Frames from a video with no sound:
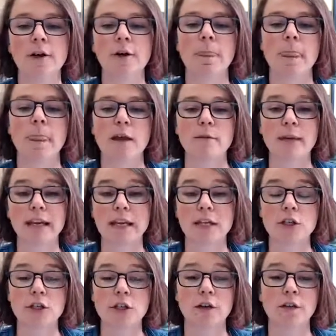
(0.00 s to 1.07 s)
and making
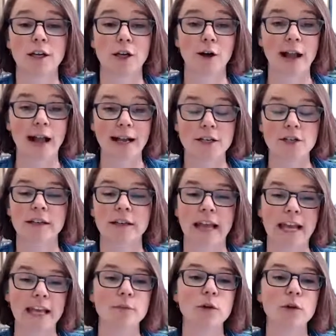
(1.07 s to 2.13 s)
sure that you're actually
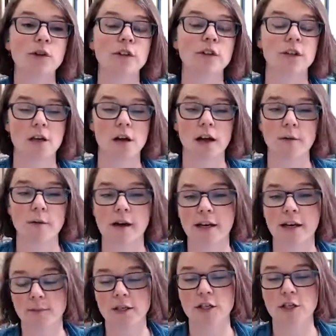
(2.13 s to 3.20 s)
able to talk about
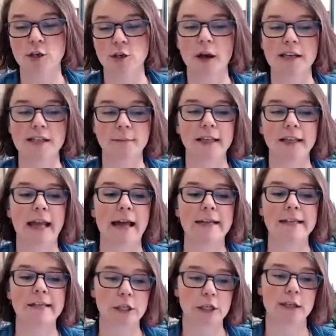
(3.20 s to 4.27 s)
as much as you possibly
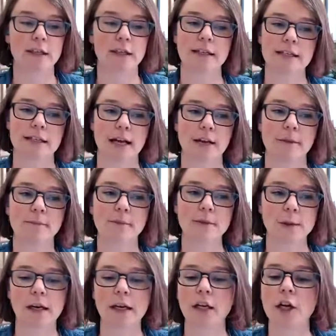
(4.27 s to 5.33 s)
can during this time. So
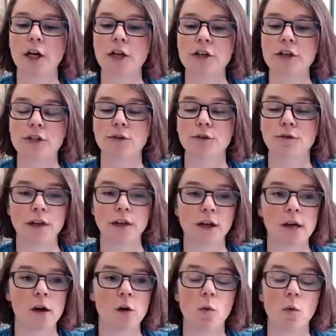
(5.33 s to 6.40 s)
I'd encourage you to figure
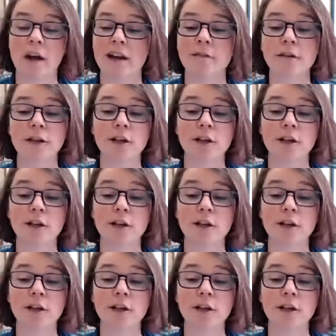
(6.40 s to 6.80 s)
out whatever your